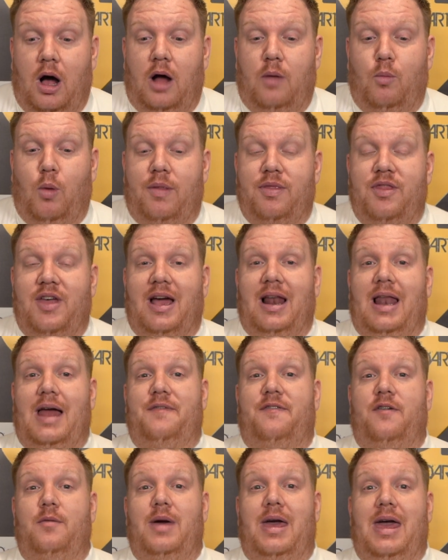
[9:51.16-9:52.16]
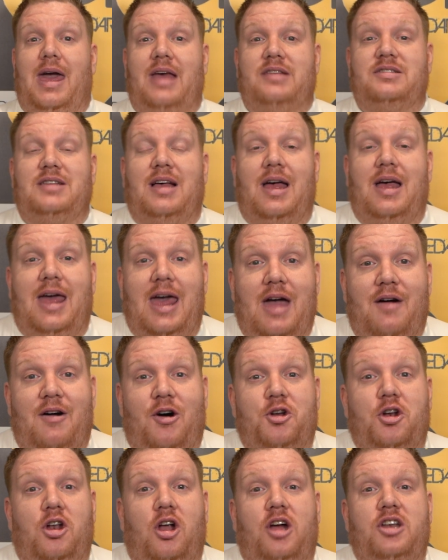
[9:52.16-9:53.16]
one thing left for me is here at
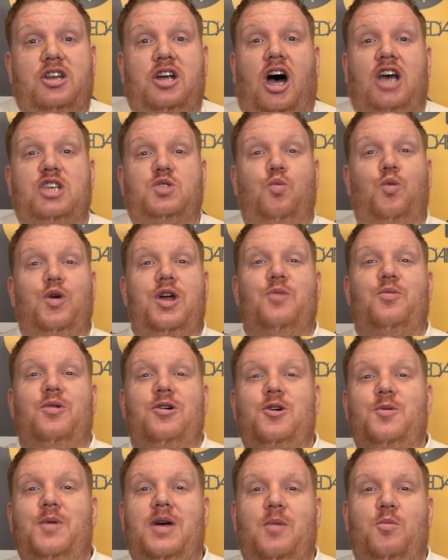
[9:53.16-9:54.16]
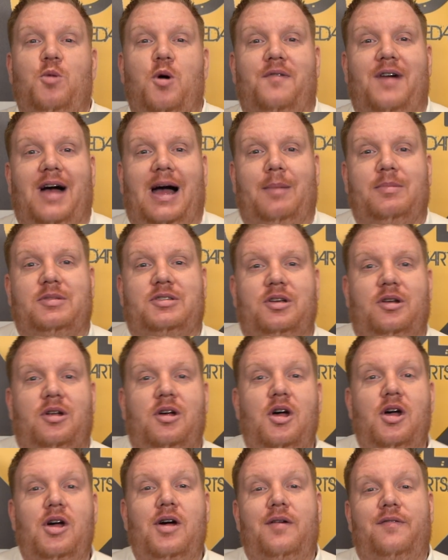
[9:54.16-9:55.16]
Online Darts, we will be in
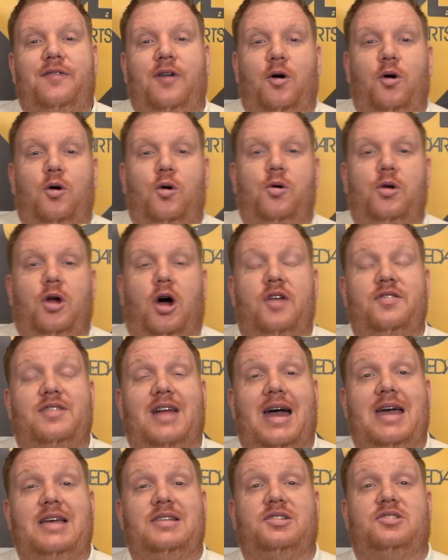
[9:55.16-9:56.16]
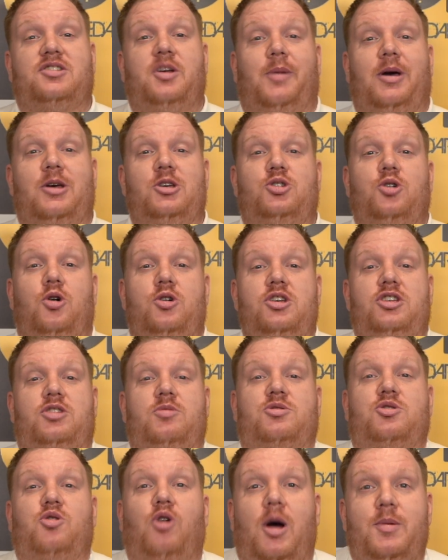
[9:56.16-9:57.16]
Wolverhampton for all 9 days. So make sure you
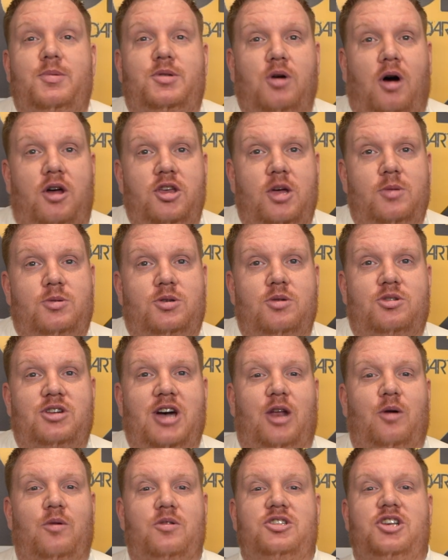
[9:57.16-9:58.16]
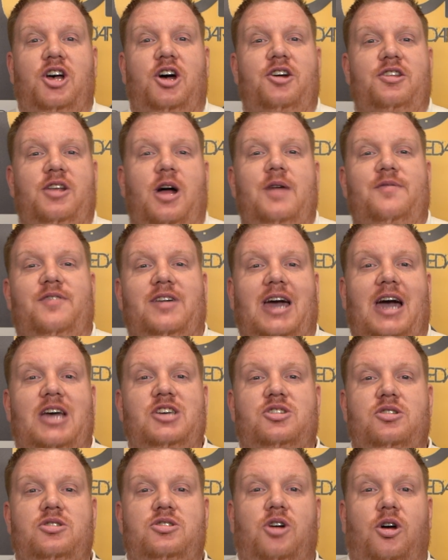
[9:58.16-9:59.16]
subscribe to our YouTube channel, turn
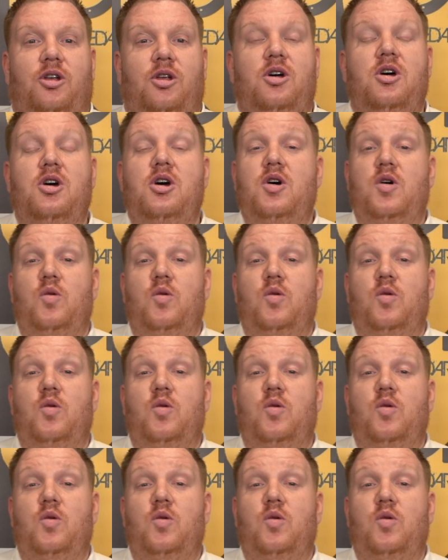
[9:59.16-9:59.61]
notifications on.